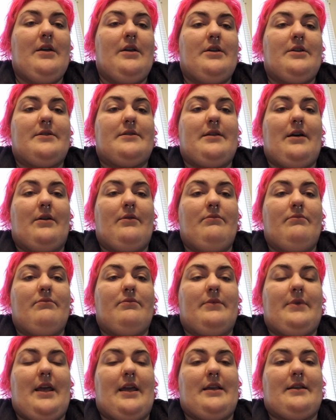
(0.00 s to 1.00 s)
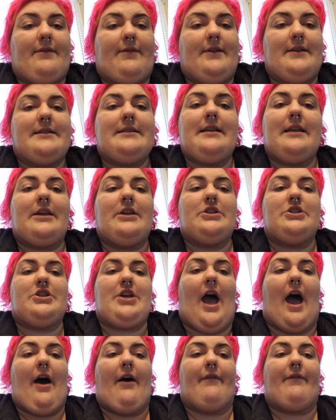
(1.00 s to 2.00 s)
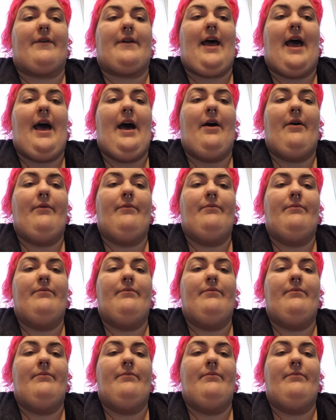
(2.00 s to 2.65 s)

So, thanks for listening and ciao for now.